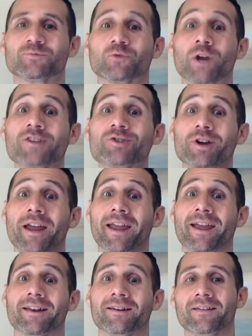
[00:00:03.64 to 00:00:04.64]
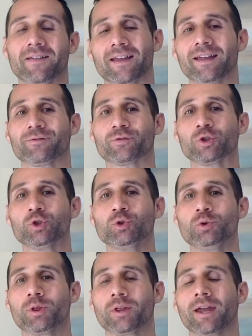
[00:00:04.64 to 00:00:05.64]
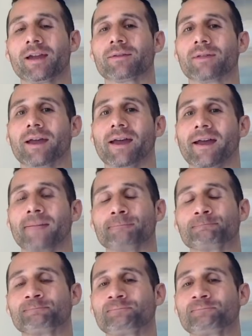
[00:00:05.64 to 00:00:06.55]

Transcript: Raise your hand if you think that